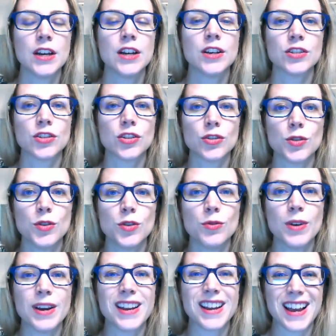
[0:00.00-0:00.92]
So
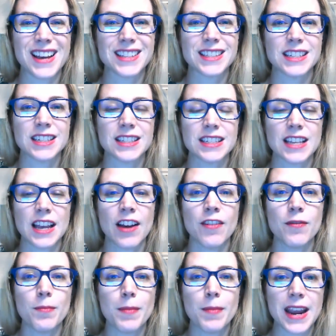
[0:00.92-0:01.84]
you, in essence,
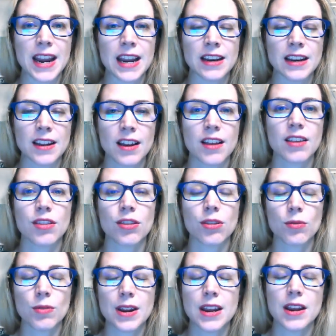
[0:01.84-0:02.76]
have made
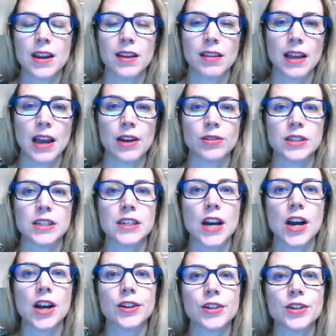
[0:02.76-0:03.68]

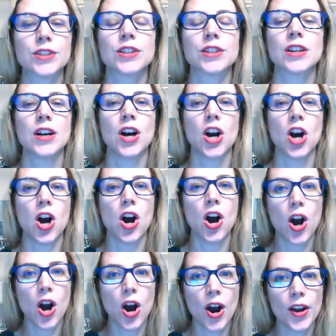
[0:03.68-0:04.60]
$3,000
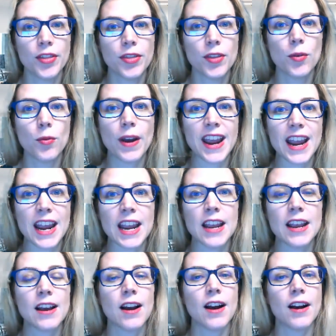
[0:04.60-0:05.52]
on the way
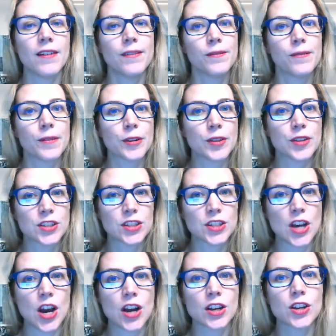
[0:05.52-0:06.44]
for the
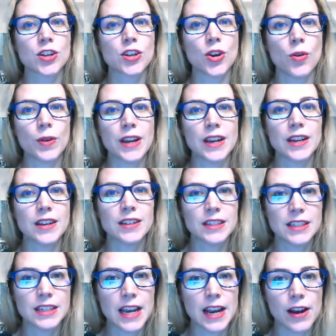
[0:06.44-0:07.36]
stock going
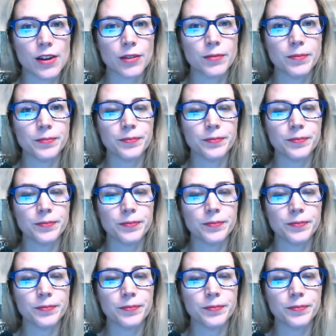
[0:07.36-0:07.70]
down.